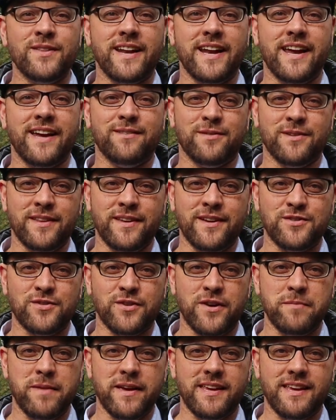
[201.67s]
that I really
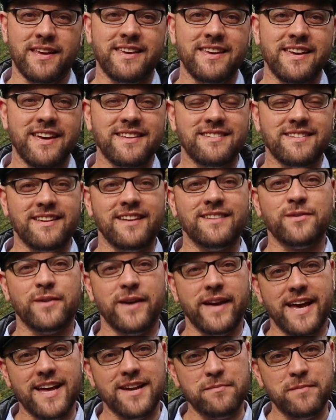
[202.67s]
enjoy making kits, and so
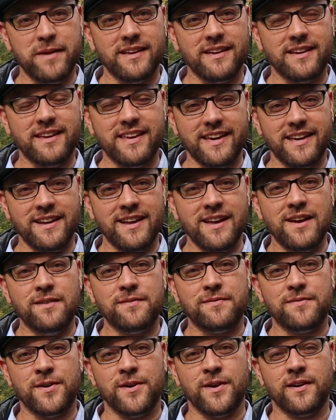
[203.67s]
I had to make a kit
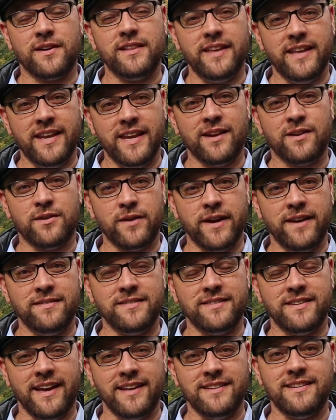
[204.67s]
for cleaning
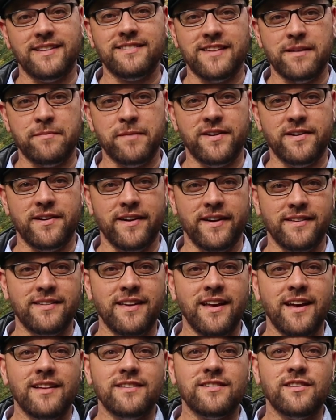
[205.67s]
grave sites at cemeteries.
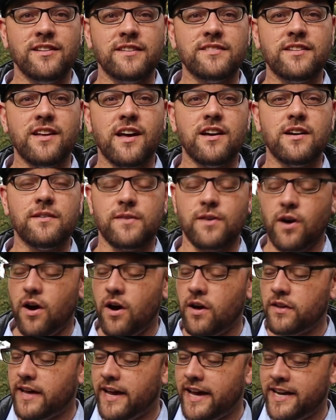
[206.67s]
So let's talk over
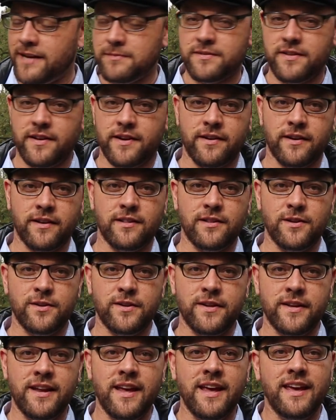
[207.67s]
all the items that are
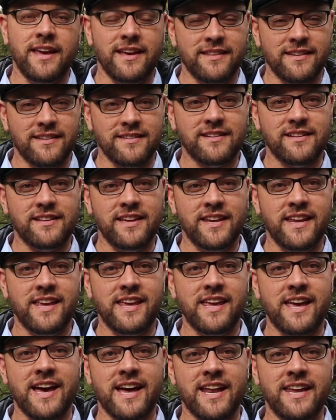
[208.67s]
included in this
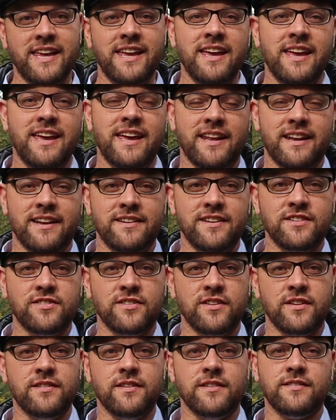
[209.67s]
cleaning caddy, in
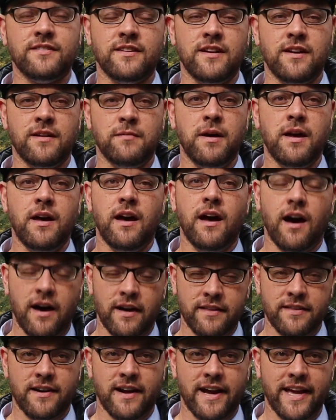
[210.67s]
addition to some
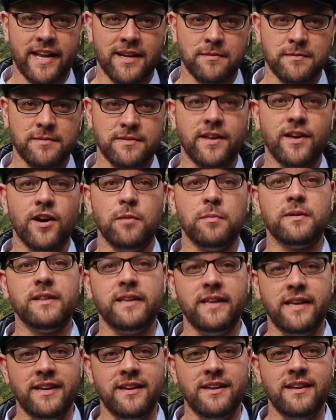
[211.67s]
other items to help
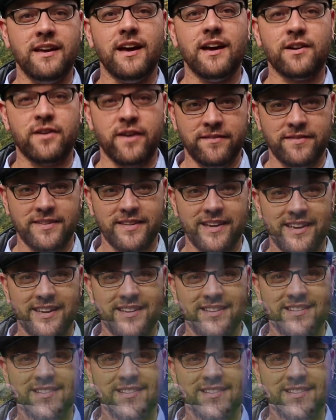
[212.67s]
clean a grave site.